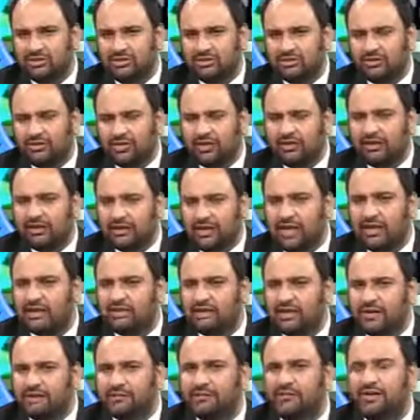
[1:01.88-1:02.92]
then their
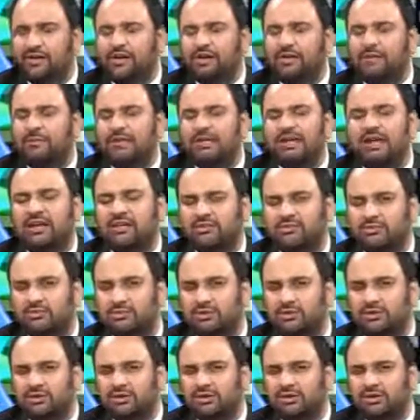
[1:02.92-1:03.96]
indefinite can be cancelled.
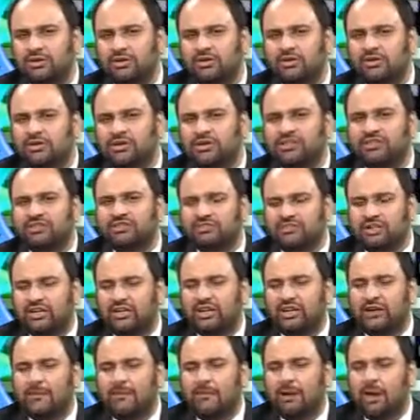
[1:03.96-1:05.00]
These are still
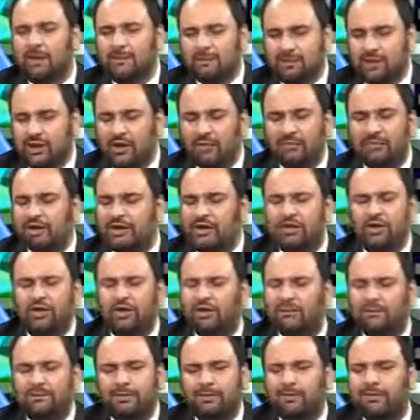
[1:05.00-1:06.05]
in the pipeline, but they're not
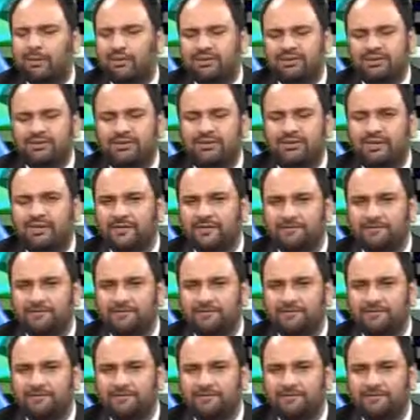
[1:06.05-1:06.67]
implemented yet.